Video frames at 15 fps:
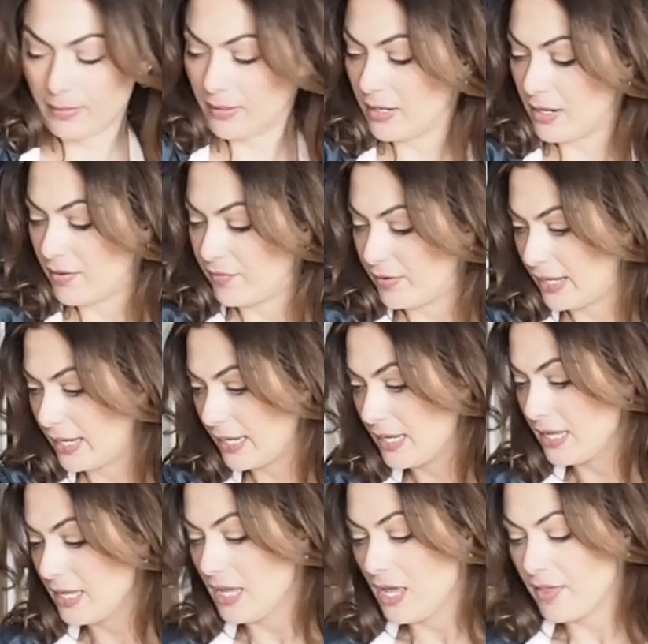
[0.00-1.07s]
lovely.
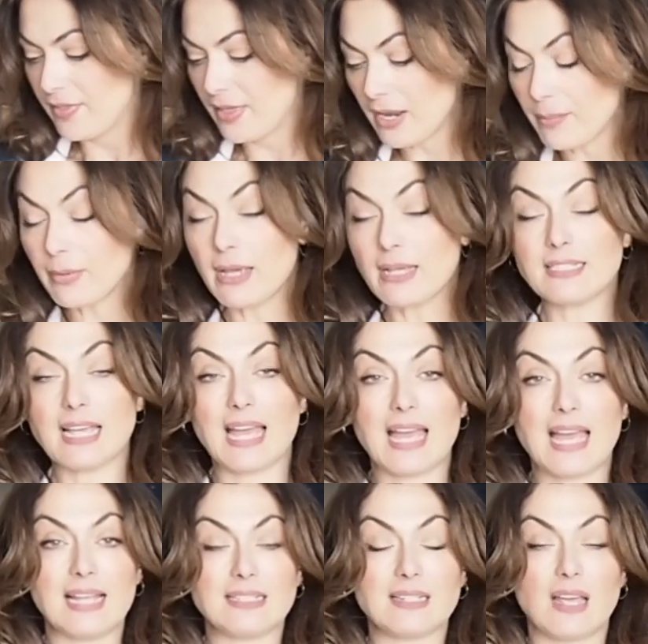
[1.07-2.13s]
Then I'm going to
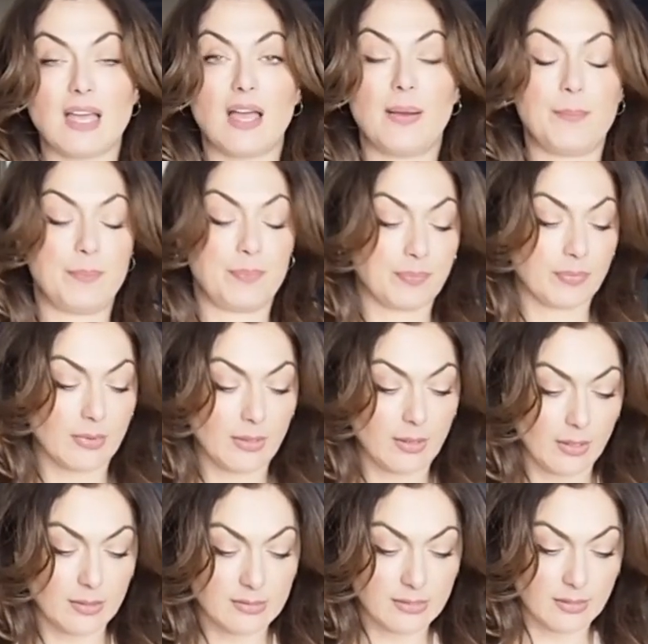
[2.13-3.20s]
add
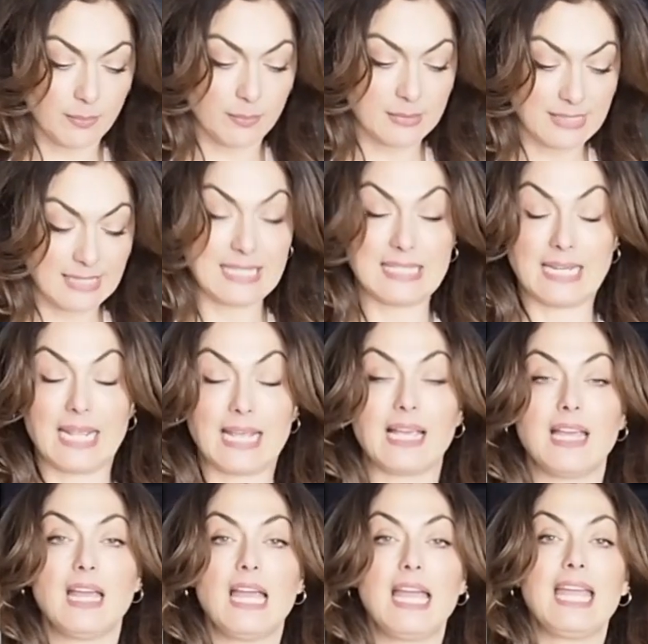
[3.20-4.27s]
some seasoning.
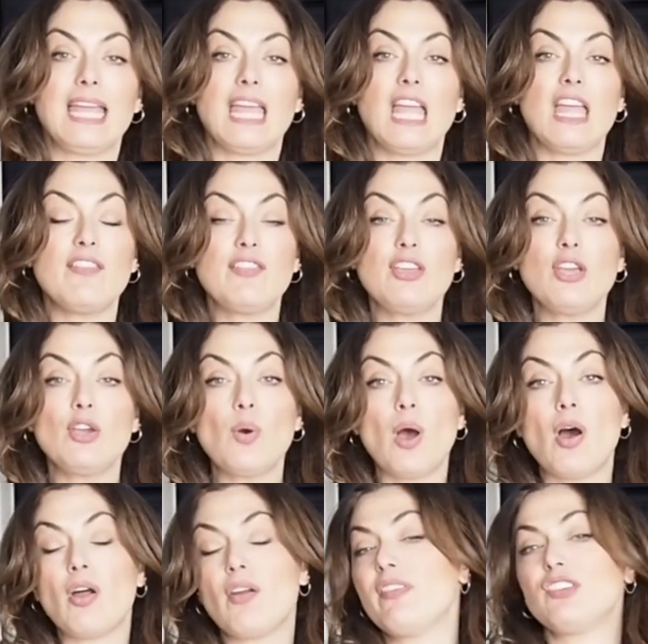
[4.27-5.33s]
If you
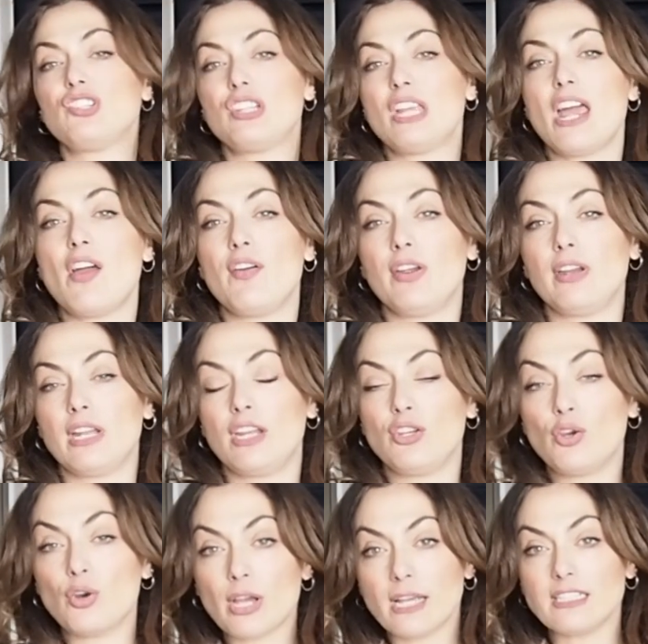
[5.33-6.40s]
are a vegetarian and
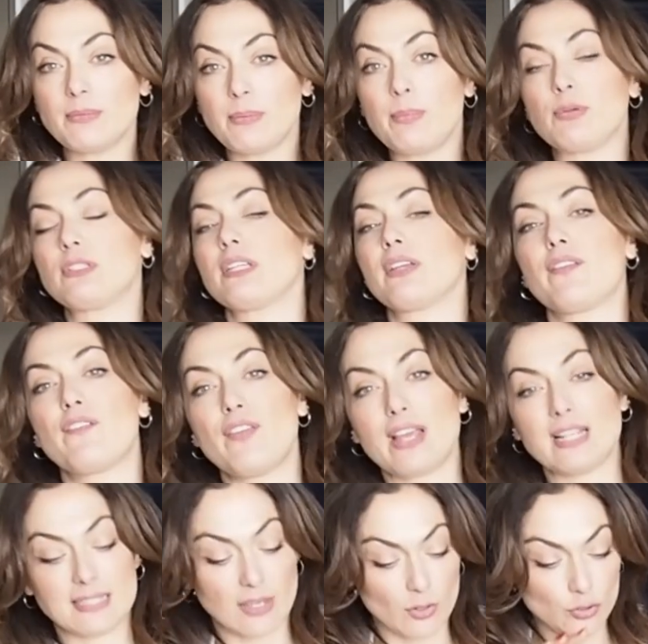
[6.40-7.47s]
you're going to be putting
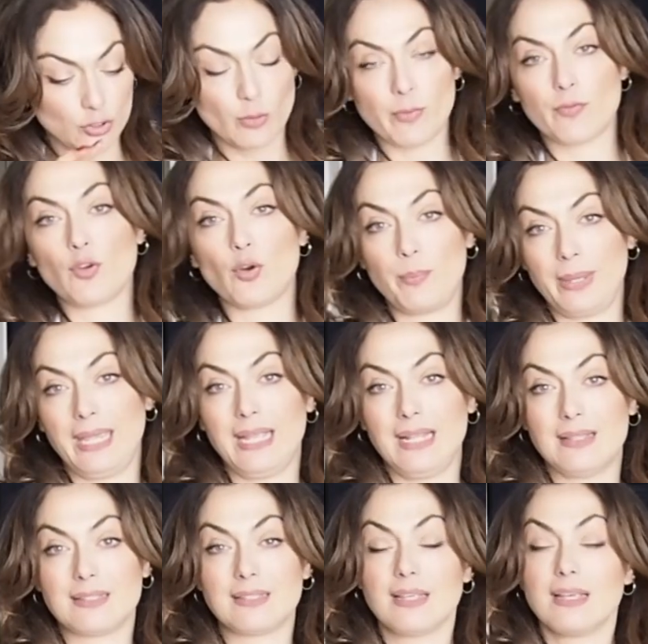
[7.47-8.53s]
feta on top of your
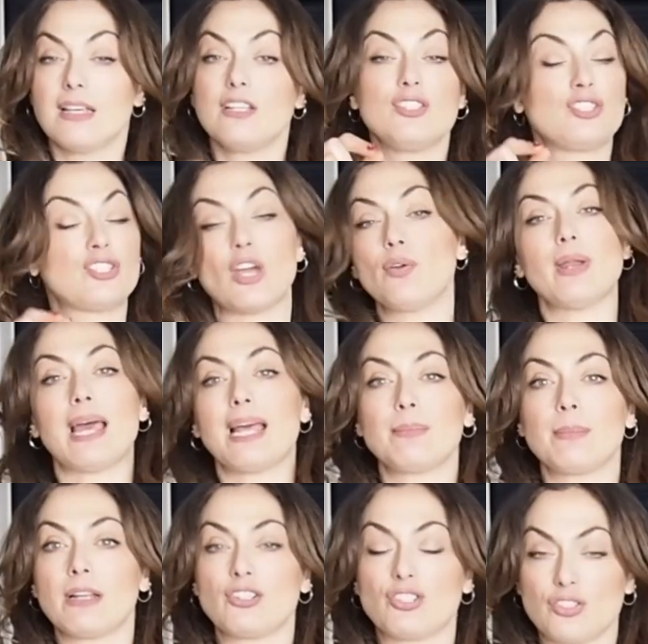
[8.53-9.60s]
beans, don't add
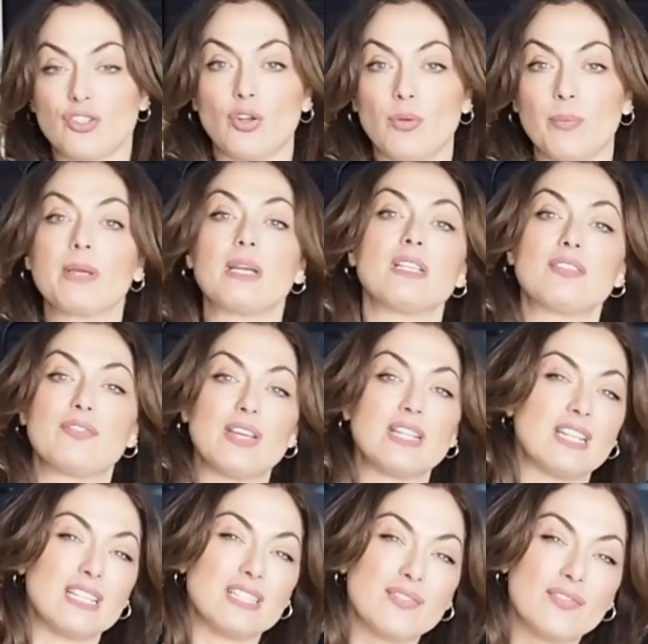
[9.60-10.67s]
much salt, because feta
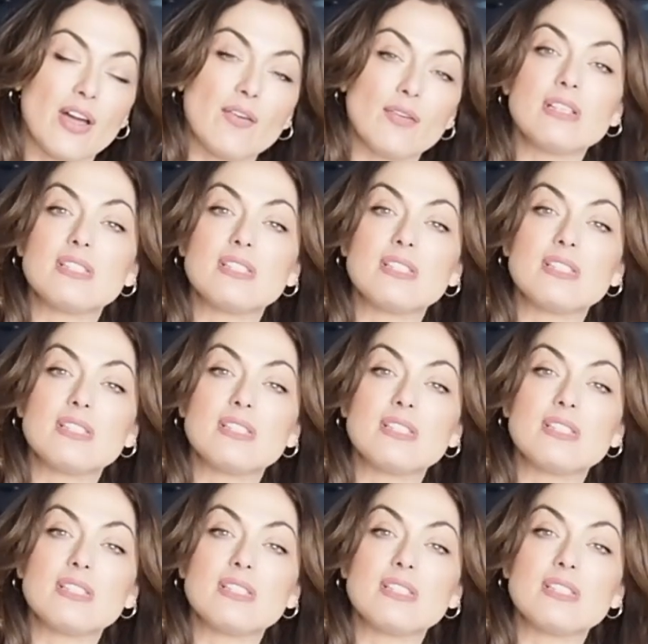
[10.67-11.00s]
is very